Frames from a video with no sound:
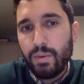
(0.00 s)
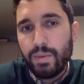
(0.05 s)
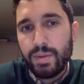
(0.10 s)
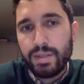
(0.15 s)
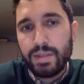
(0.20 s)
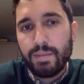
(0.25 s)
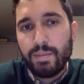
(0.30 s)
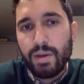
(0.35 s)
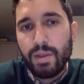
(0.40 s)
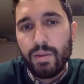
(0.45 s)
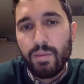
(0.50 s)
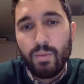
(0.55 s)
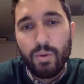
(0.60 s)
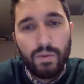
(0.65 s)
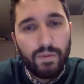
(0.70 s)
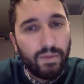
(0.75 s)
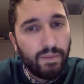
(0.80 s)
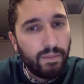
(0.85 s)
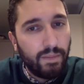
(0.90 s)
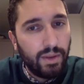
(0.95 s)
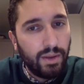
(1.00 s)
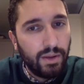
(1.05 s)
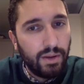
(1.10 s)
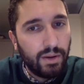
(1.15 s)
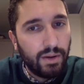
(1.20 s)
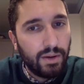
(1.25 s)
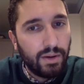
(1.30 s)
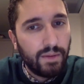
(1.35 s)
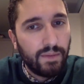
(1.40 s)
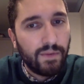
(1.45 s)
with some other more
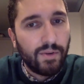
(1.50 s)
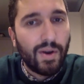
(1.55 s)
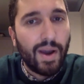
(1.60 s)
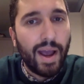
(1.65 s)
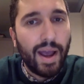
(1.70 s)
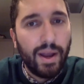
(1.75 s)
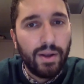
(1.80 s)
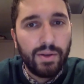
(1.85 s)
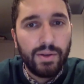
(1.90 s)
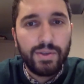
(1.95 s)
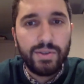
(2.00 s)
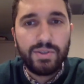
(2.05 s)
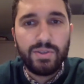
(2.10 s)
familiar varietals,